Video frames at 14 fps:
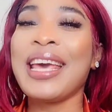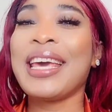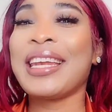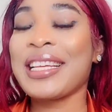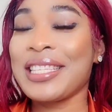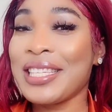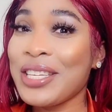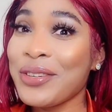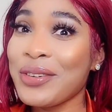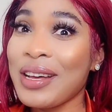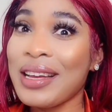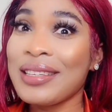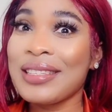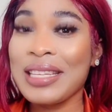And I see you
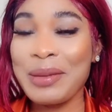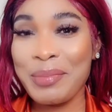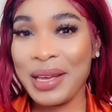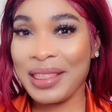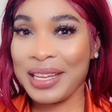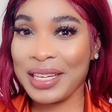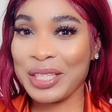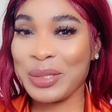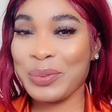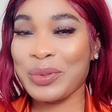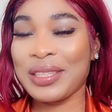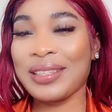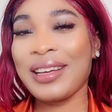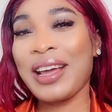guys in my next
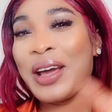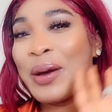one.